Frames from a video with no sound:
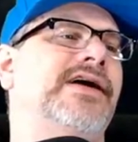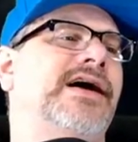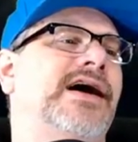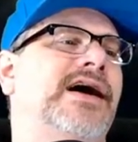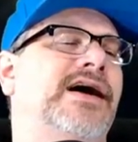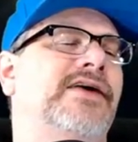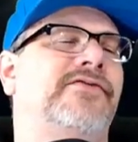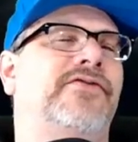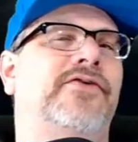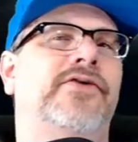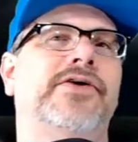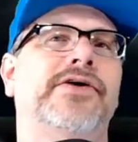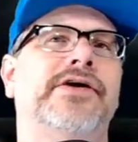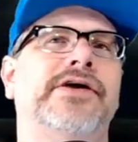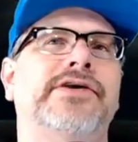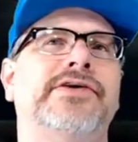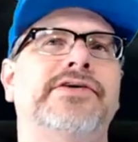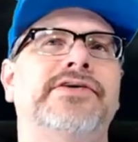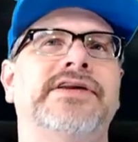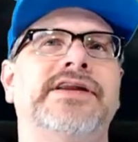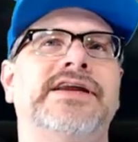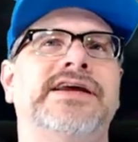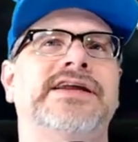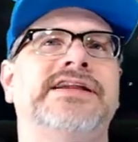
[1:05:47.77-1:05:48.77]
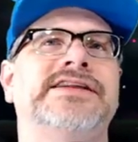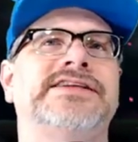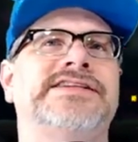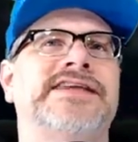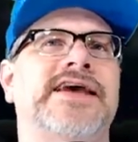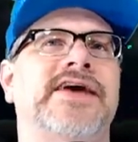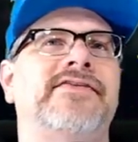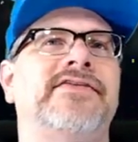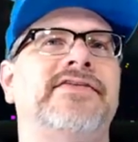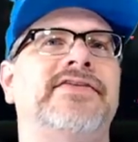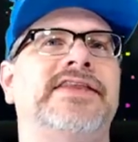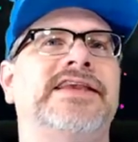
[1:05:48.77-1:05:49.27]
uh,
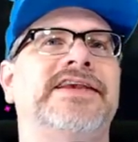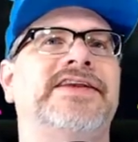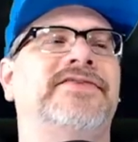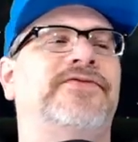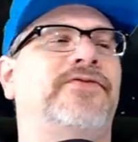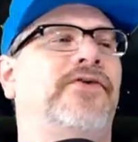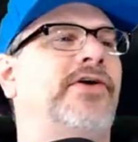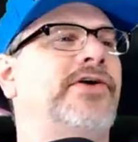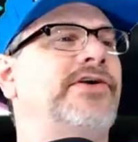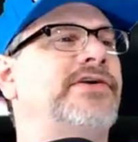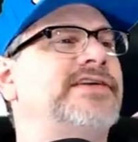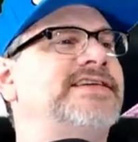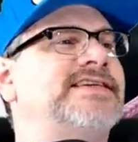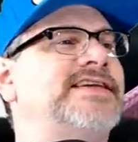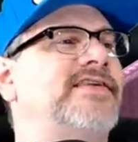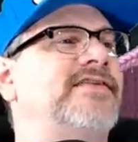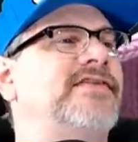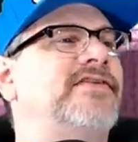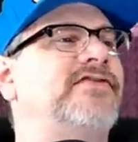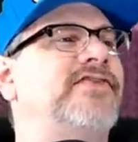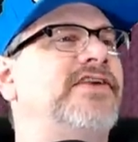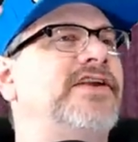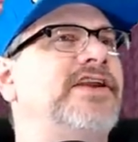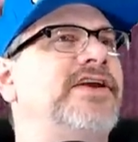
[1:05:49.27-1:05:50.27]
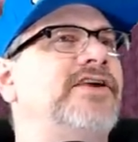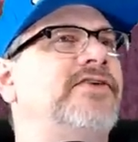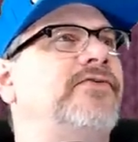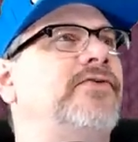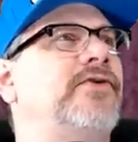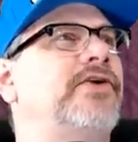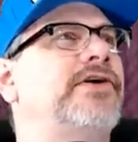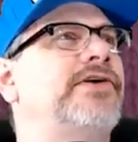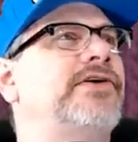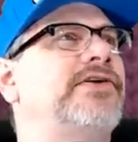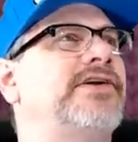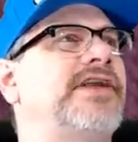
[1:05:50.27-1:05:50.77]
407th this 407th video,
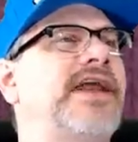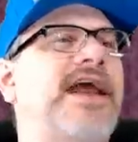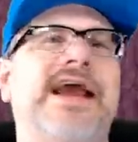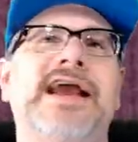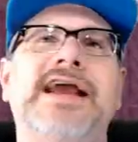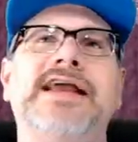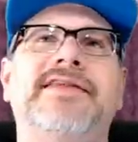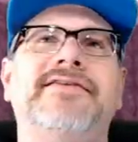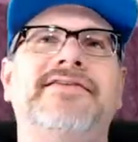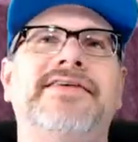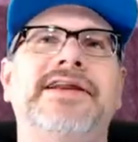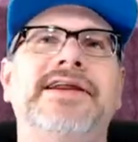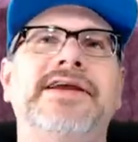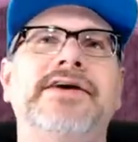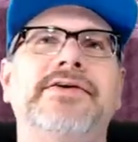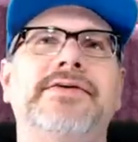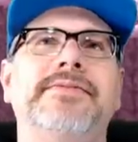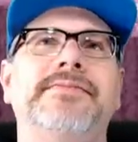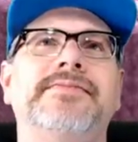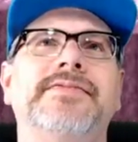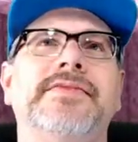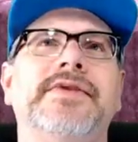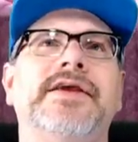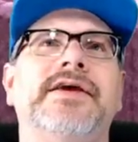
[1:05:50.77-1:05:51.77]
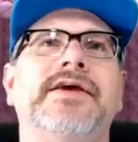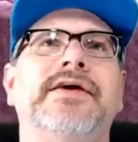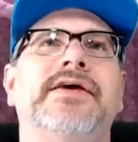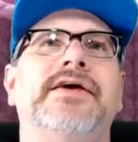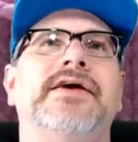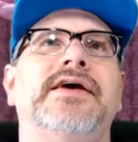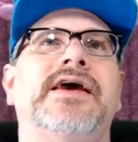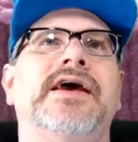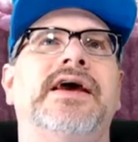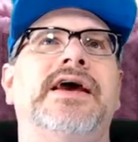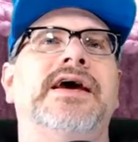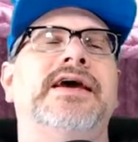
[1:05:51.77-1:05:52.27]
408th video,
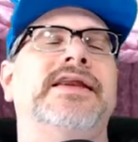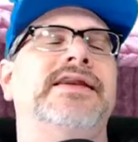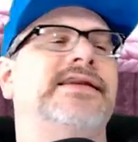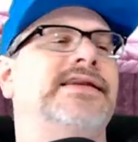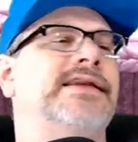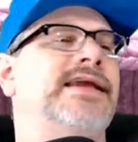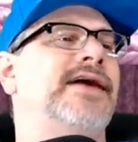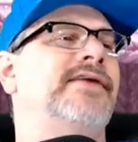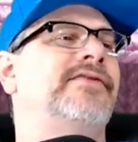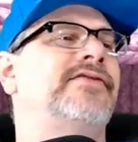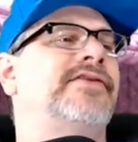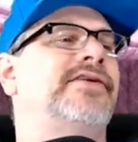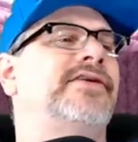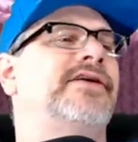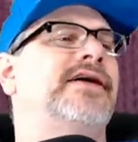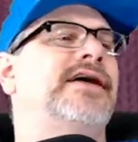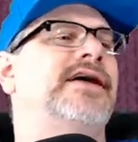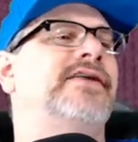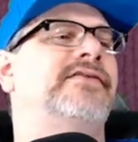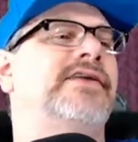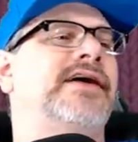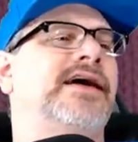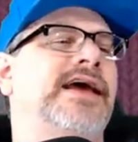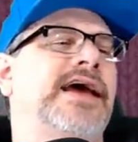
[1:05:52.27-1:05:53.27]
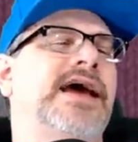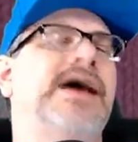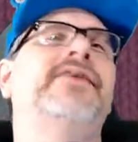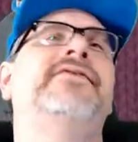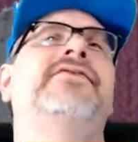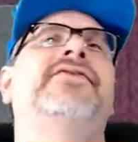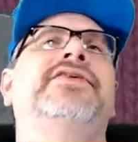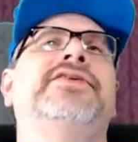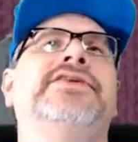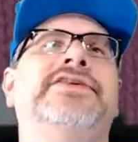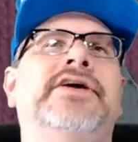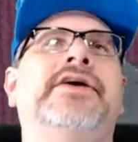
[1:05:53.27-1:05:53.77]
and never have I
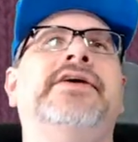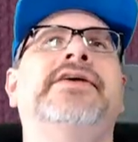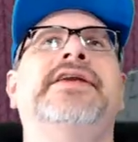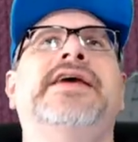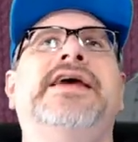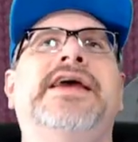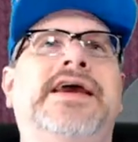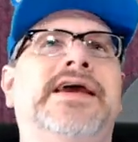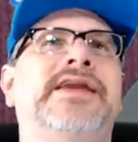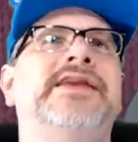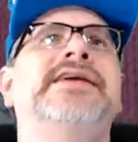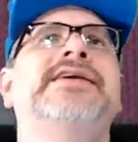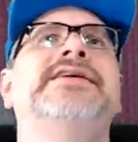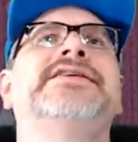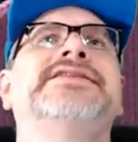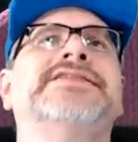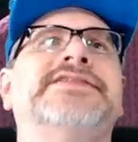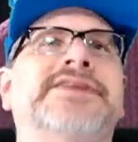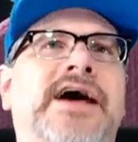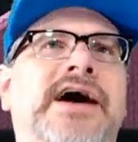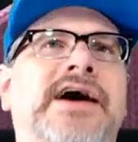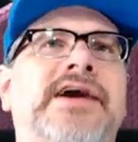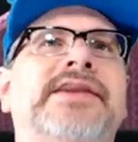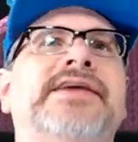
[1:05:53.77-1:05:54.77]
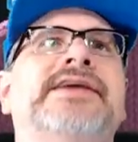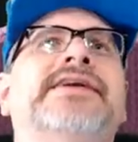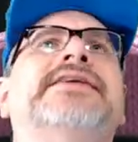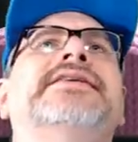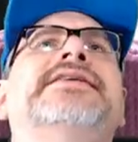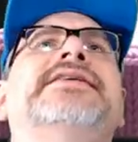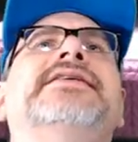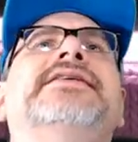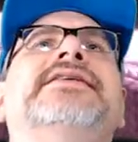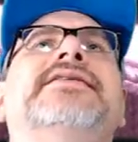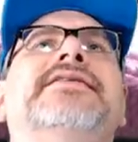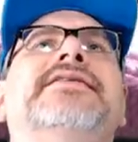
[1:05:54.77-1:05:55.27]
ever done any Sonic